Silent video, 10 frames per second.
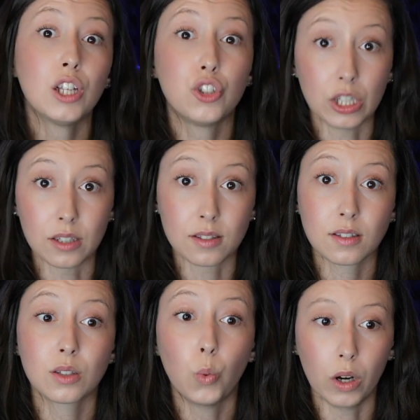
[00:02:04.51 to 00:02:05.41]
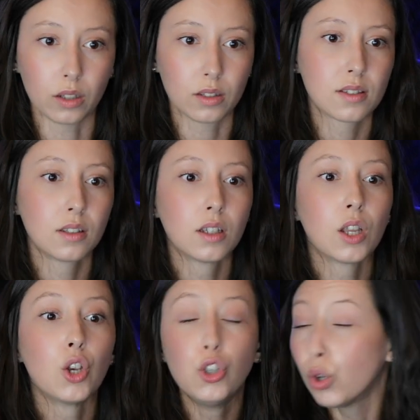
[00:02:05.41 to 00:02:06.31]
just works.
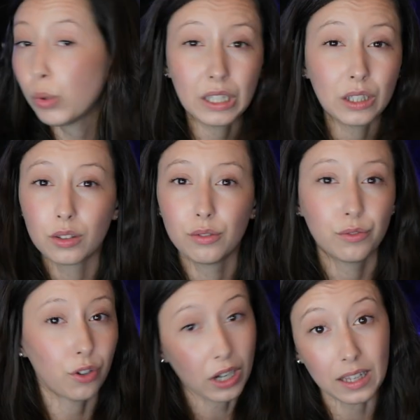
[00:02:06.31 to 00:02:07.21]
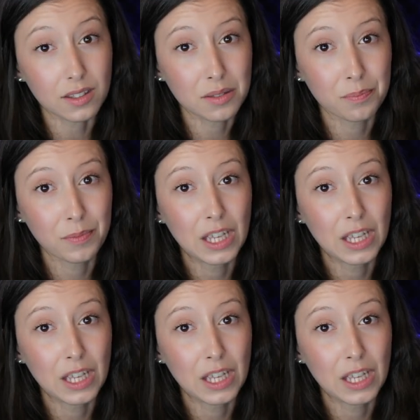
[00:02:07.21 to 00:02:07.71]
No need for hacks.